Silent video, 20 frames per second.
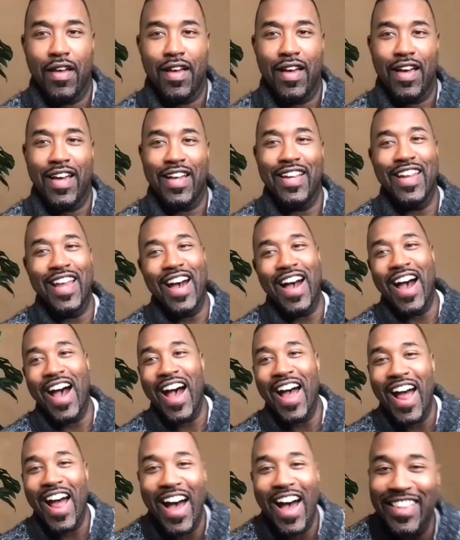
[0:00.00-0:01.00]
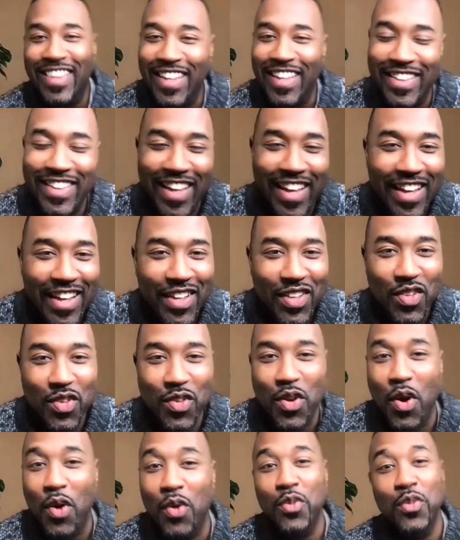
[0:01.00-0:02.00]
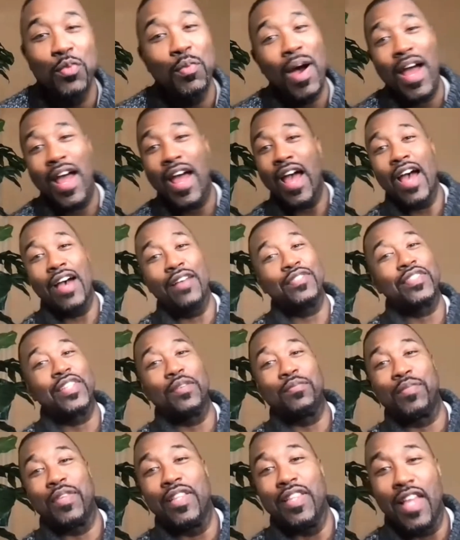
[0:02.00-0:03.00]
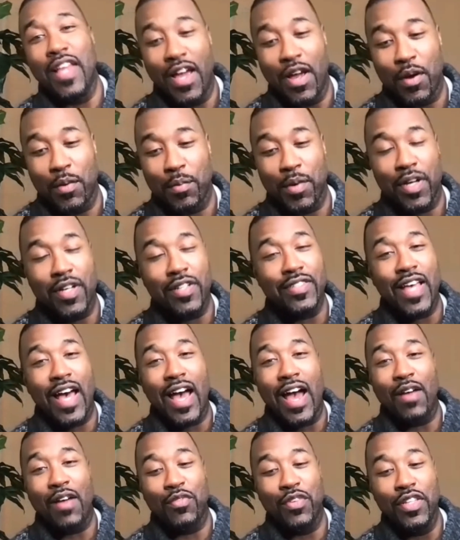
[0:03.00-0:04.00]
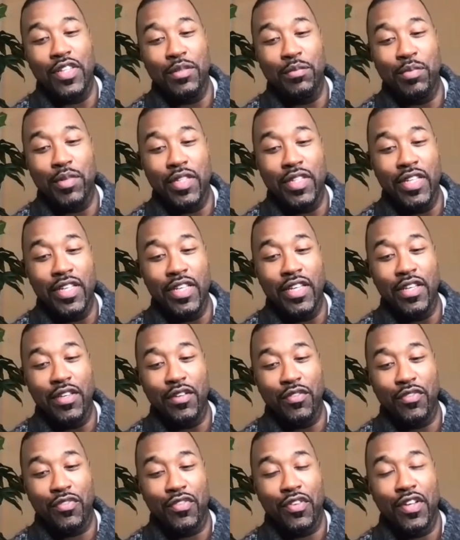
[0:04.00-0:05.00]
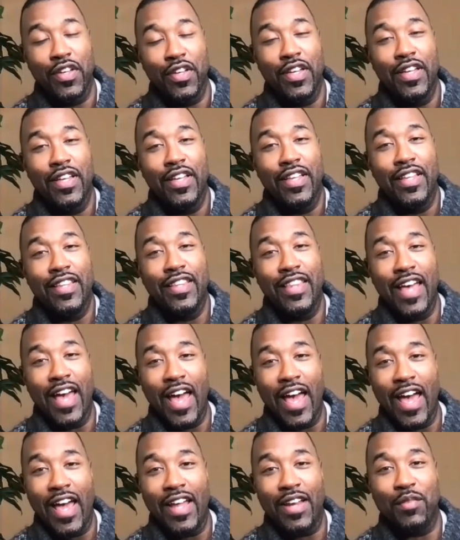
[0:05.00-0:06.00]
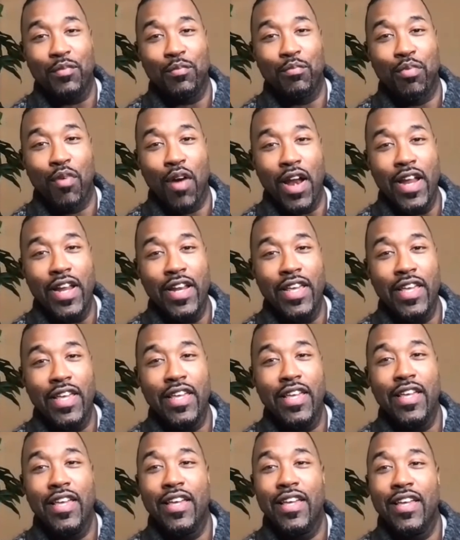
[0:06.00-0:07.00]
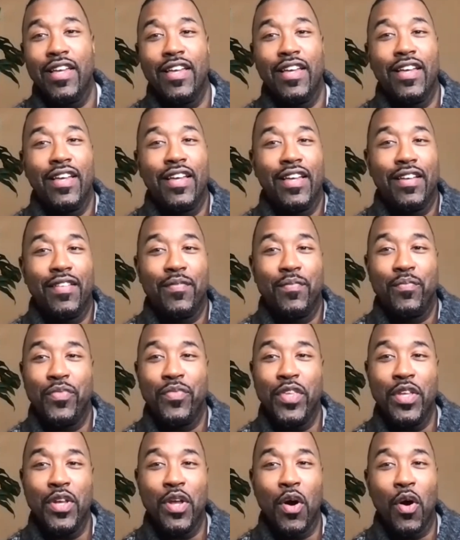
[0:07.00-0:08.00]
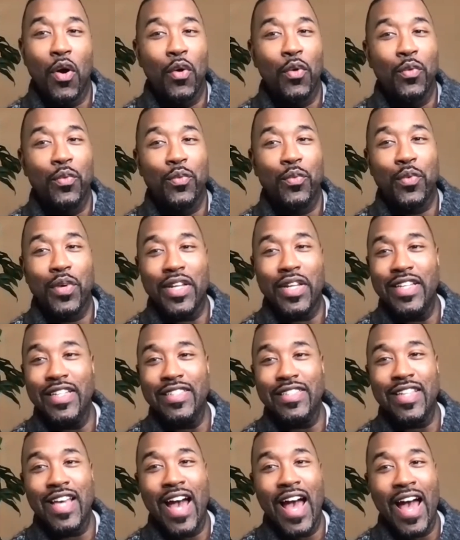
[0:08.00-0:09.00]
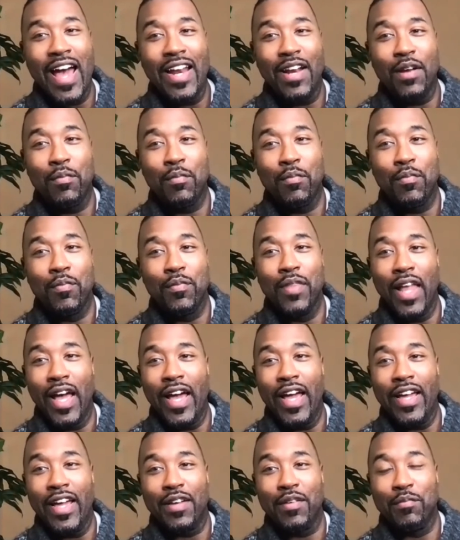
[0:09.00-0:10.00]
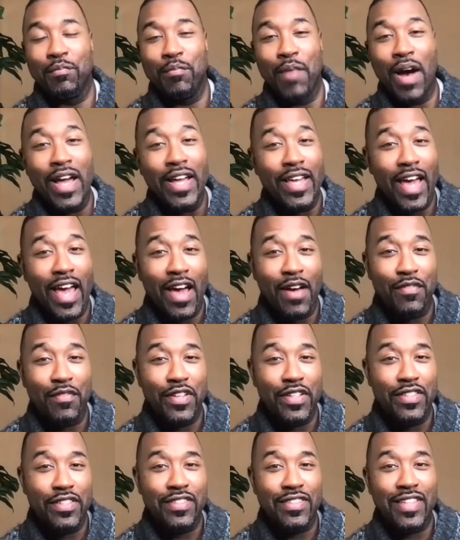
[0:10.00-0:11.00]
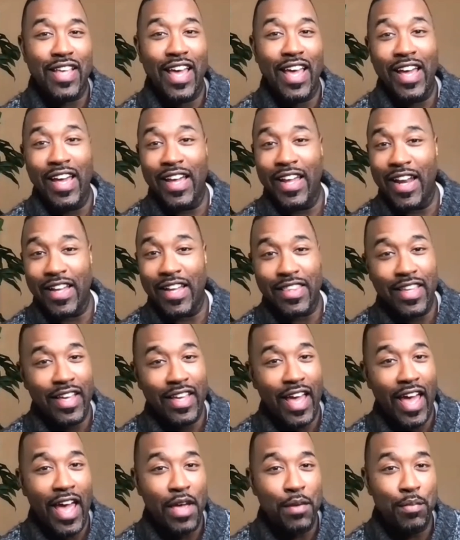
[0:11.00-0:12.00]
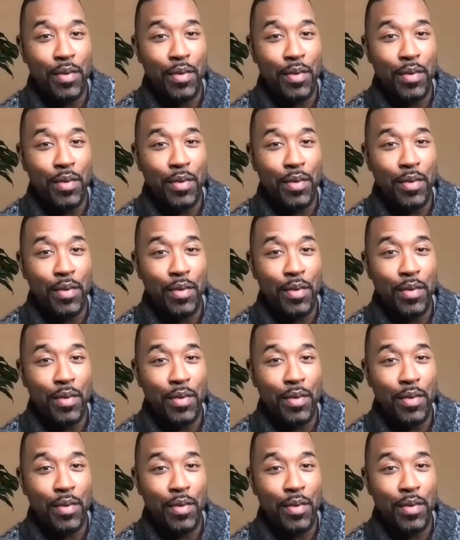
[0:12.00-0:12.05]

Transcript: Yeah, I think that, you might have something there because I really believe that Brady, when he's got like Mike Evans and I think AB is